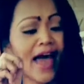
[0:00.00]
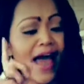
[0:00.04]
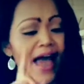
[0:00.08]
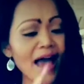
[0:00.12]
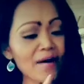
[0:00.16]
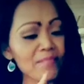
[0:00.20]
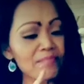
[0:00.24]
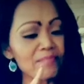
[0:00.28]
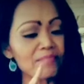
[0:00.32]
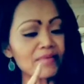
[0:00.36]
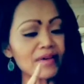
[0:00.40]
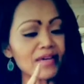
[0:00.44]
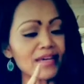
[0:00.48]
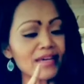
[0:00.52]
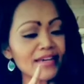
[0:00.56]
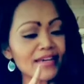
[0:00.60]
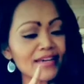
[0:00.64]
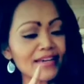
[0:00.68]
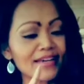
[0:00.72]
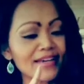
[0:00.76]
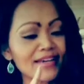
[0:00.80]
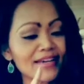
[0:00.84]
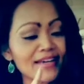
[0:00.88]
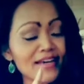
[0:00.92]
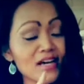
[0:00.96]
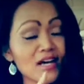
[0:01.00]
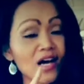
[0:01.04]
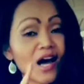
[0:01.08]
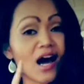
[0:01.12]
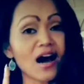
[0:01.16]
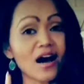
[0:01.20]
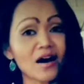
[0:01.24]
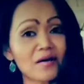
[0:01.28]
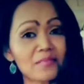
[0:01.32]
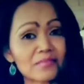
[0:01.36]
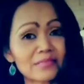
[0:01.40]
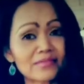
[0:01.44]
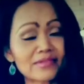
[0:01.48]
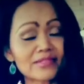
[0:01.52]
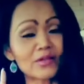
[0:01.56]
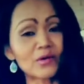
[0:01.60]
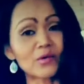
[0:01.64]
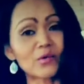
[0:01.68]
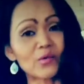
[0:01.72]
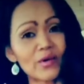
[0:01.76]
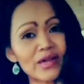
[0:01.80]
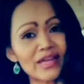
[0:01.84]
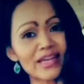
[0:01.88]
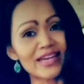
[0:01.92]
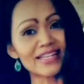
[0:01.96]
happy comes
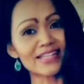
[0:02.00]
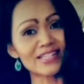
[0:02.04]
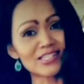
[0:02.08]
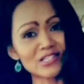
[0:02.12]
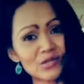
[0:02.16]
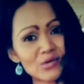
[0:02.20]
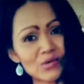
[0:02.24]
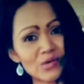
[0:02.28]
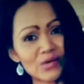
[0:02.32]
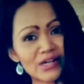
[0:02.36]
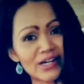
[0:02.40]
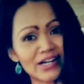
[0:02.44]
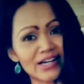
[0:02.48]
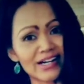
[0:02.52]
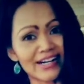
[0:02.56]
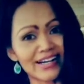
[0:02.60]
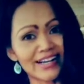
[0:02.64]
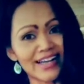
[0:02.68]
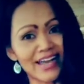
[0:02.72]
when we endure.